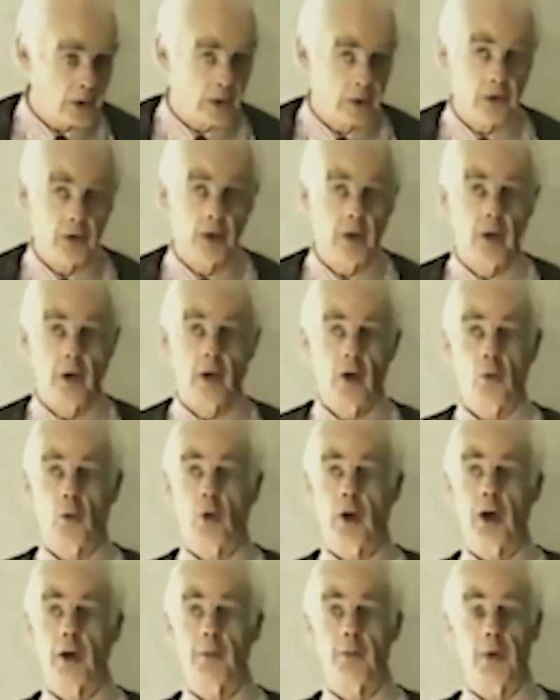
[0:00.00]
which is
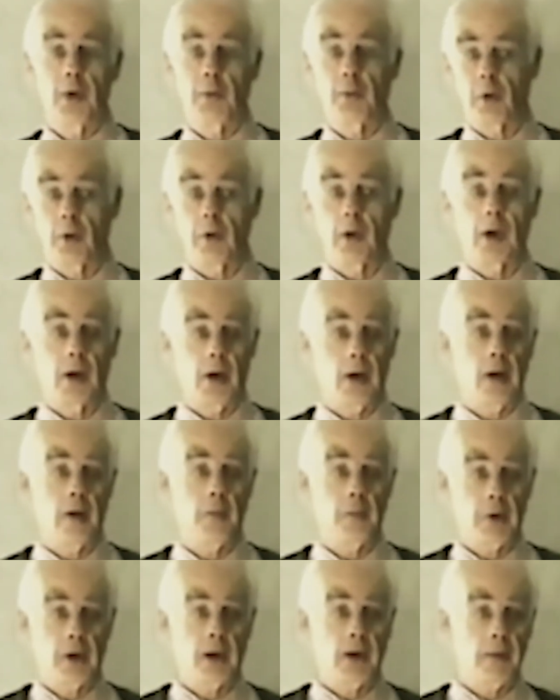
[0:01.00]
why people
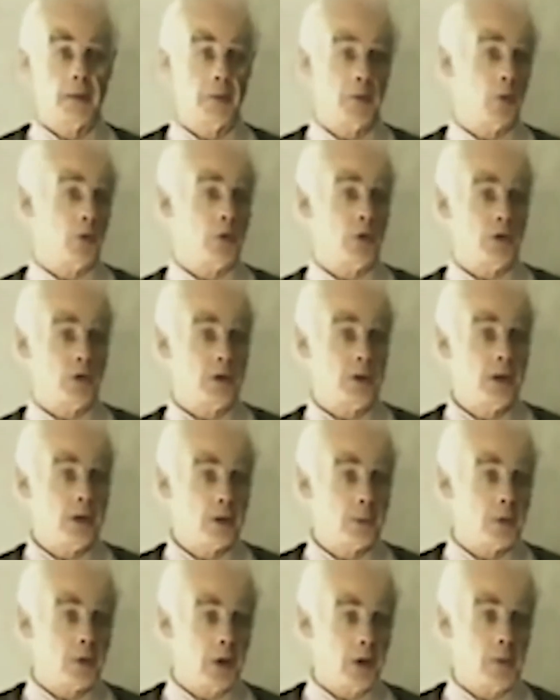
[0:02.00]
are becoming more
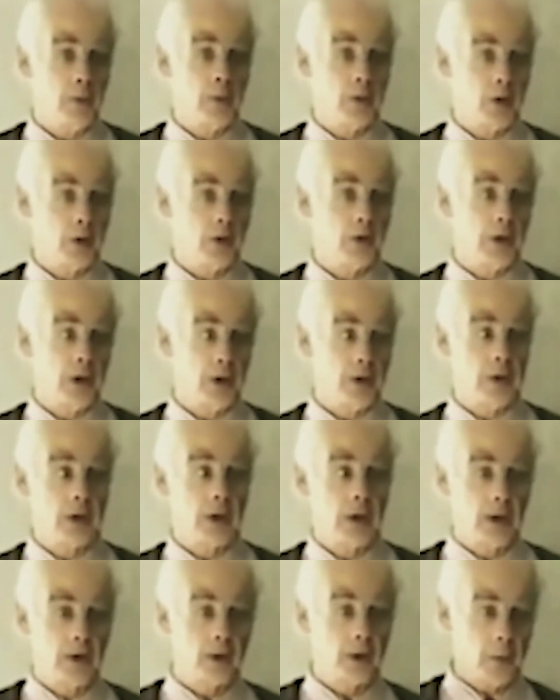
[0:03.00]
disease-prone, because
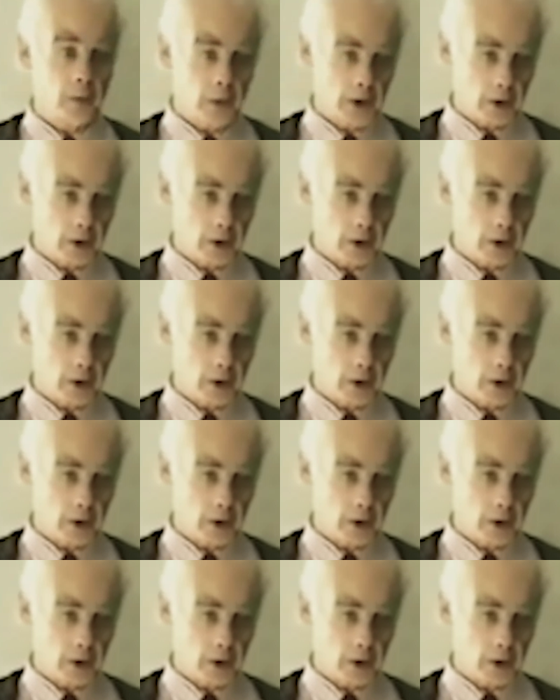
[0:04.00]
they're drinking